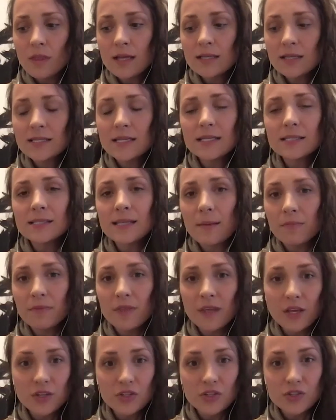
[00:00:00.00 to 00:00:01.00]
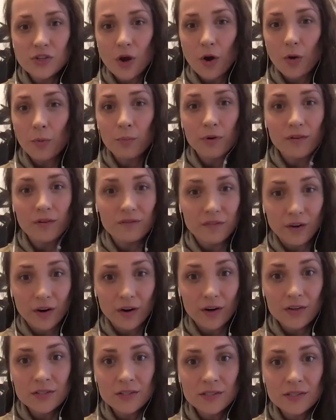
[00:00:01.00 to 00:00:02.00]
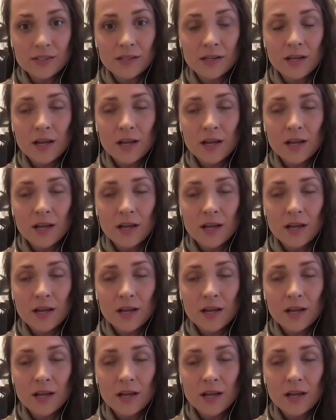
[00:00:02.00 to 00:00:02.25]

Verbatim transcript: to something so perverse